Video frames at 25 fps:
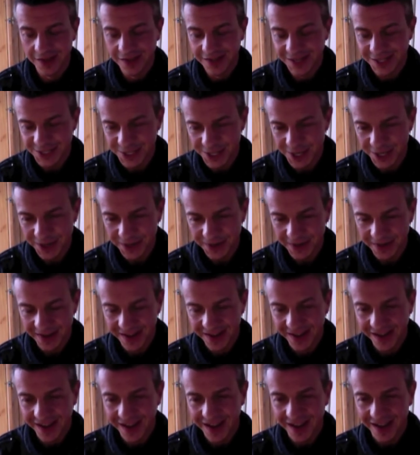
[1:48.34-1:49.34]
So,
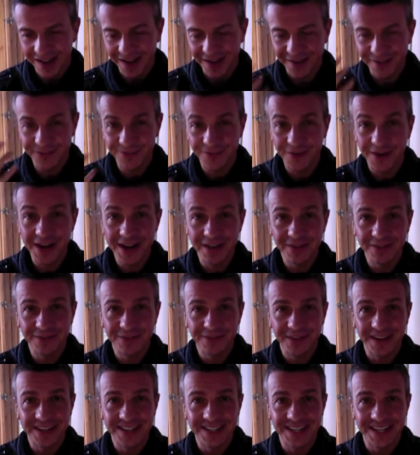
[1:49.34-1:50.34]
5
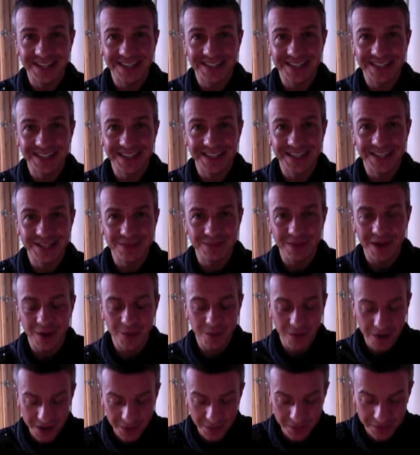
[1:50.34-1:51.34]
fantastic things about
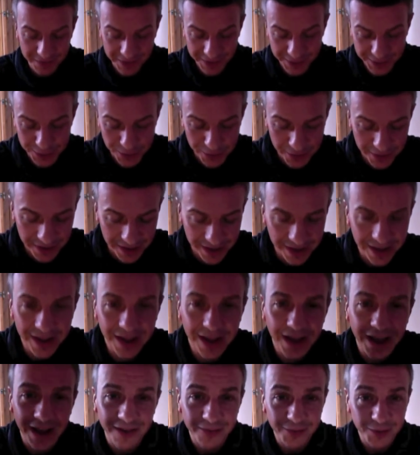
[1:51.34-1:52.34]
working with Victoria.
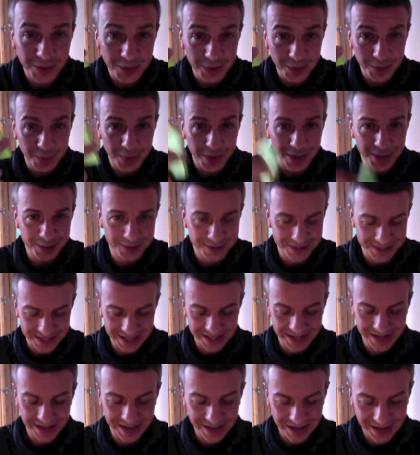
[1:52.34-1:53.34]
I've got them on a
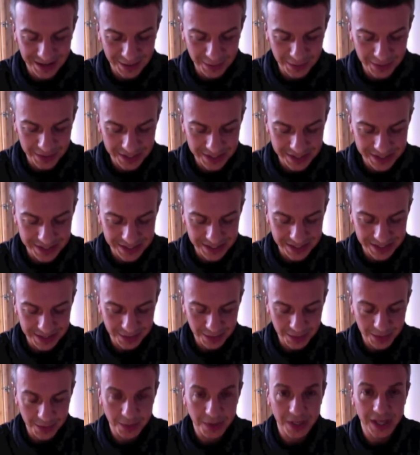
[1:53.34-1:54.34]
post-it. I'm going to stick
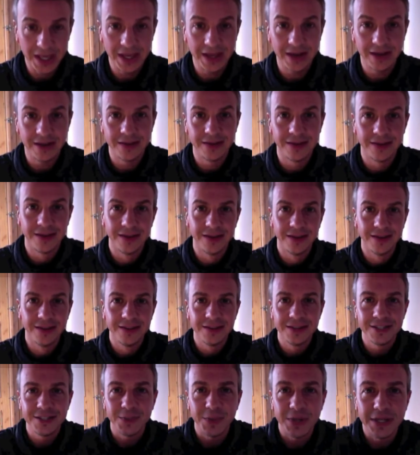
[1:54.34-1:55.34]
them up here
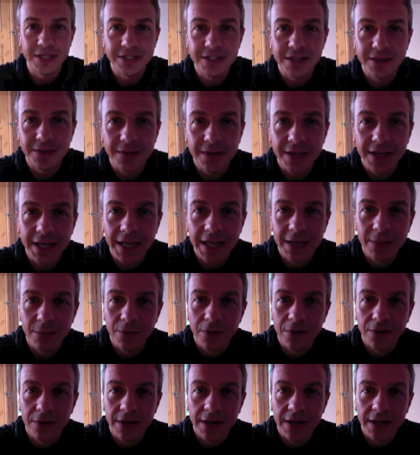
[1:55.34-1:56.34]
so I don't keep
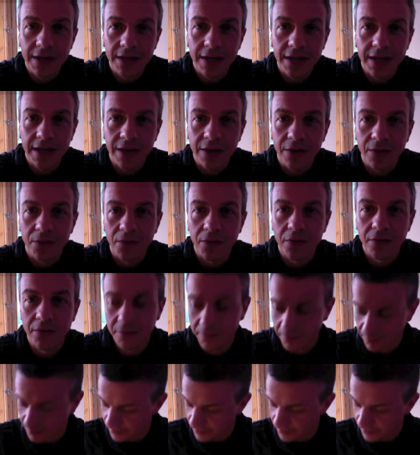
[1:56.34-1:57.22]
looking down.